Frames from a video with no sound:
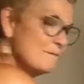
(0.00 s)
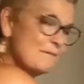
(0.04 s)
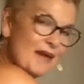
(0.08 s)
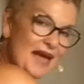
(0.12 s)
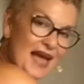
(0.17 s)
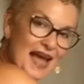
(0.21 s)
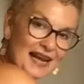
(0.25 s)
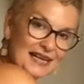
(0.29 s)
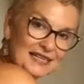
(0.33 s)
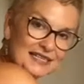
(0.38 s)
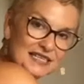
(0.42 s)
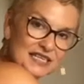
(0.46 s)

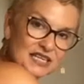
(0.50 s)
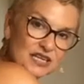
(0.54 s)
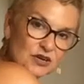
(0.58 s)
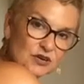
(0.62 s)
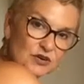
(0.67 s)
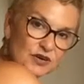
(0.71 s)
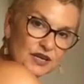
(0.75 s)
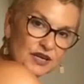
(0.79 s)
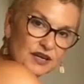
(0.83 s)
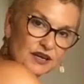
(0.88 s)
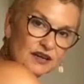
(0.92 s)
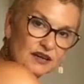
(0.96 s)

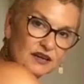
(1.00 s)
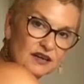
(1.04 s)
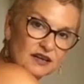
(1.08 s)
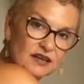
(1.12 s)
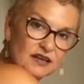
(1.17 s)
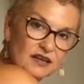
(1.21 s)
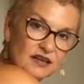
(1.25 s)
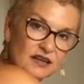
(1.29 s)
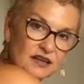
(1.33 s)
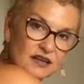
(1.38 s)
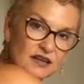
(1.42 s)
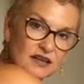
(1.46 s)
bacteria
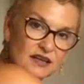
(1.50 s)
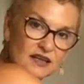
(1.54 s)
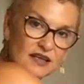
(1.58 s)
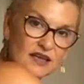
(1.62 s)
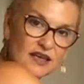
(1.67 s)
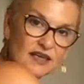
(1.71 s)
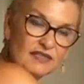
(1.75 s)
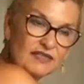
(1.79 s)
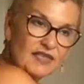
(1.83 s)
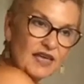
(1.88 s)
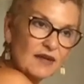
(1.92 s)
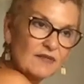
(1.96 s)

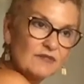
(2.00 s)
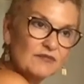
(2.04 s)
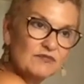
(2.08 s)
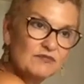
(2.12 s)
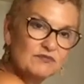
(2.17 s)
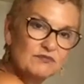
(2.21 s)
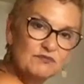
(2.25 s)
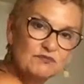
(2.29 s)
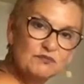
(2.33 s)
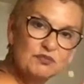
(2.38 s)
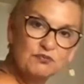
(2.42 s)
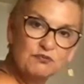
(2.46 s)
that
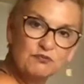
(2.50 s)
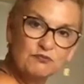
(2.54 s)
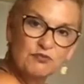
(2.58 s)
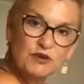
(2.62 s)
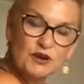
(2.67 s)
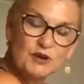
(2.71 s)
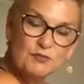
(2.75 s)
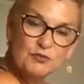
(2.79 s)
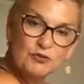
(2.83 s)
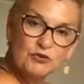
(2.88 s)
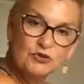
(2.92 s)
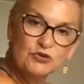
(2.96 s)

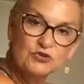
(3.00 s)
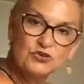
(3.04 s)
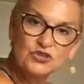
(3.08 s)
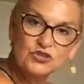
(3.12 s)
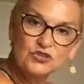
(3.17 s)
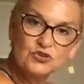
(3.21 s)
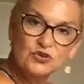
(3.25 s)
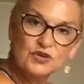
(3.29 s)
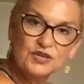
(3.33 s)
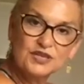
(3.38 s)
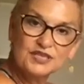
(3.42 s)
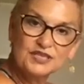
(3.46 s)
reproduces
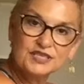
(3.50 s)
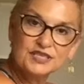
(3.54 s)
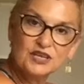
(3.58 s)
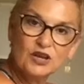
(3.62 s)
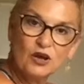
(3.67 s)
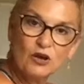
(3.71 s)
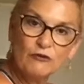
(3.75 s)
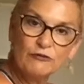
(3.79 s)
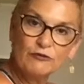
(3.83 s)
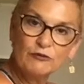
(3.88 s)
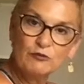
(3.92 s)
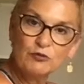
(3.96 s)
on
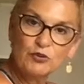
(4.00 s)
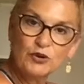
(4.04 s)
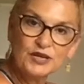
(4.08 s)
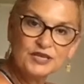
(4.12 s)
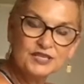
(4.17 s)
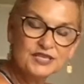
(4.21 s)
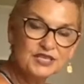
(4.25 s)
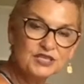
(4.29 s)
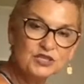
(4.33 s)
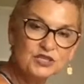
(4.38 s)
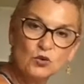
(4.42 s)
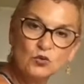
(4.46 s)
itself and brings
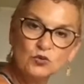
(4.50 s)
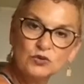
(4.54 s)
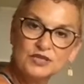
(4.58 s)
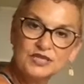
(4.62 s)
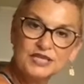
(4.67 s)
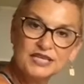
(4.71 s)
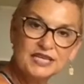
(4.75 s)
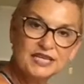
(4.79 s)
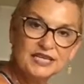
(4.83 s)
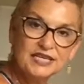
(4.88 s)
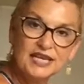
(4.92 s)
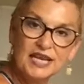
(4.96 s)
its own
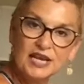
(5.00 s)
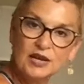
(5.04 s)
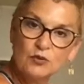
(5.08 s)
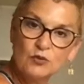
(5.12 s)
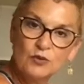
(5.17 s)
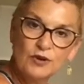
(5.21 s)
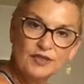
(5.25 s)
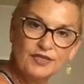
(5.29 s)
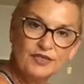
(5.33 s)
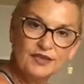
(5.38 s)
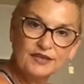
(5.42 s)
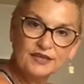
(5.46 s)
DNA
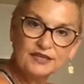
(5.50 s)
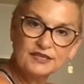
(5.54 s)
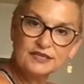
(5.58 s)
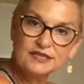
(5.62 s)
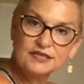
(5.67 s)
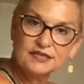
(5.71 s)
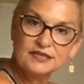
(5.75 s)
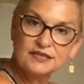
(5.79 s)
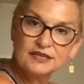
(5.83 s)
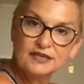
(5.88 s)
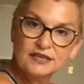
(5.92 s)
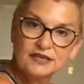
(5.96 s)
with it,
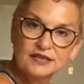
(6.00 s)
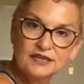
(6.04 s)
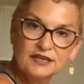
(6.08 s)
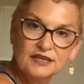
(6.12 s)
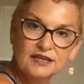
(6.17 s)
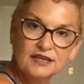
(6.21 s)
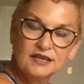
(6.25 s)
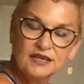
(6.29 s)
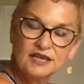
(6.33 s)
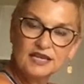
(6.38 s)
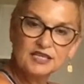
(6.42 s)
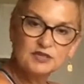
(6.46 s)

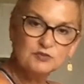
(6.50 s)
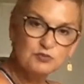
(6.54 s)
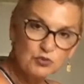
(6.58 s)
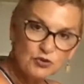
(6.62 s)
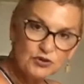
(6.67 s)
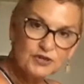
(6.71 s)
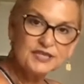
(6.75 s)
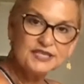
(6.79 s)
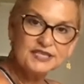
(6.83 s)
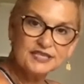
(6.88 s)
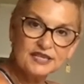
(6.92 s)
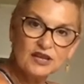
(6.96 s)
it's
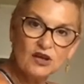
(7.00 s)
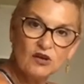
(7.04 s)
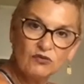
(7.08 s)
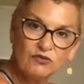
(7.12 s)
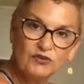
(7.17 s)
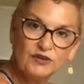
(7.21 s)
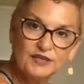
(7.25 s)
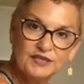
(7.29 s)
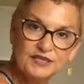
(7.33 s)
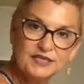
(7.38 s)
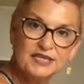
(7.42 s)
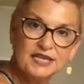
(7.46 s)
pretty
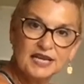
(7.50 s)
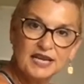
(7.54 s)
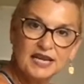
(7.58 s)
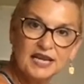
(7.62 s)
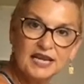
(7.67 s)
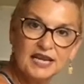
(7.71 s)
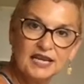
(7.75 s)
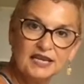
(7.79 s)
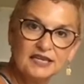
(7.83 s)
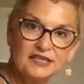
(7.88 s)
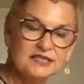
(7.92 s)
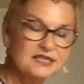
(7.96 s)

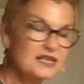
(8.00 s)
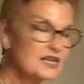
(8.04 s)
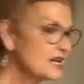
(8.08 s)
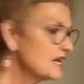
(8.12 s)
self-contained.